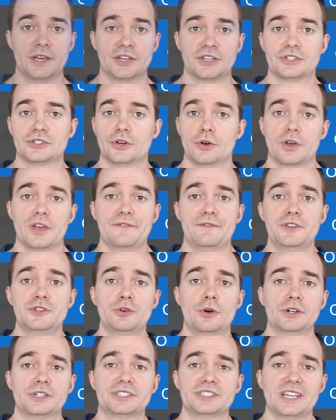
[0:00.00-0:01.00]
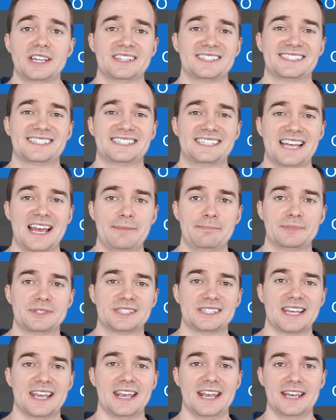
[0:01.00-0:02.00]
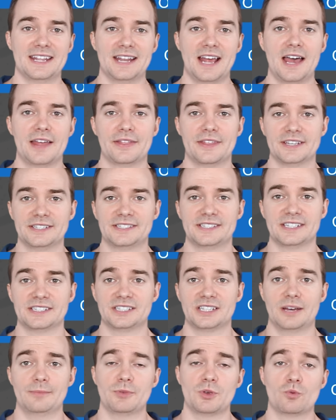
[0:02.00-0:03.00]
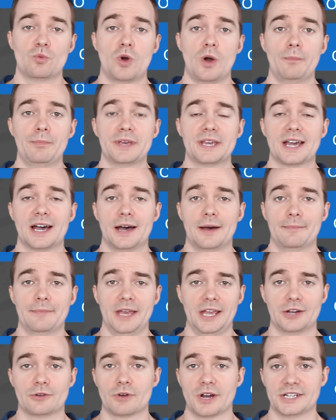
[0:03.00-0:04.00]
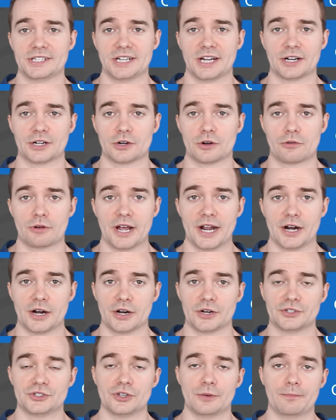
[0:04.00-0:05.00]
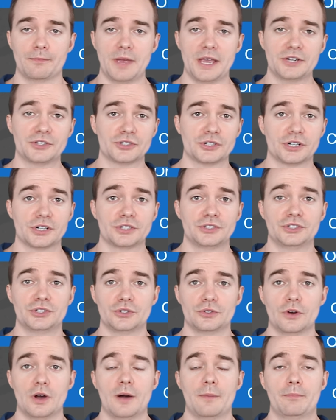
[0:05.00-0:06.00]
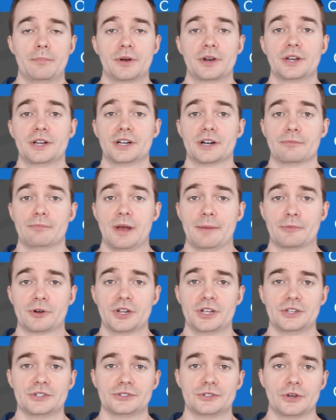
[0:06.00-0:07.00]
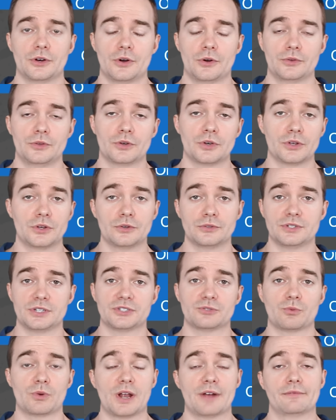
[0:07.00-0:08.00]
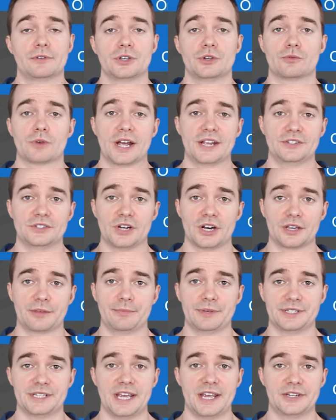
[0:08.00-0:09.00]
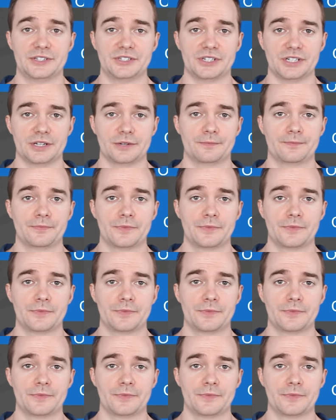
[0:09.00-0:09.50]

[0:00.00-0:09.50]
So if you don't understand the steps in this system, you won't become a great technical writer. So make sure to put it in your memory so you can use this whenever you write documentation.